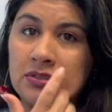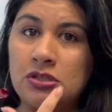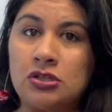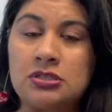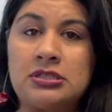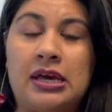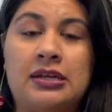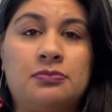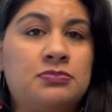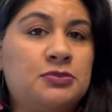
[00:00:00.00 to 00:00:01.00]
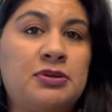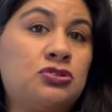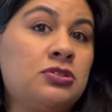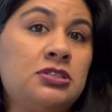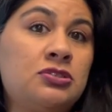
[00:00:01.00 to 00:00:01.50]
hooks at
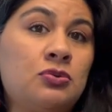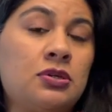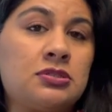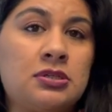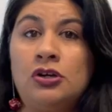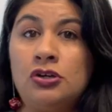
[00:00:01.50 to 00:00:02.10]
specialty stores.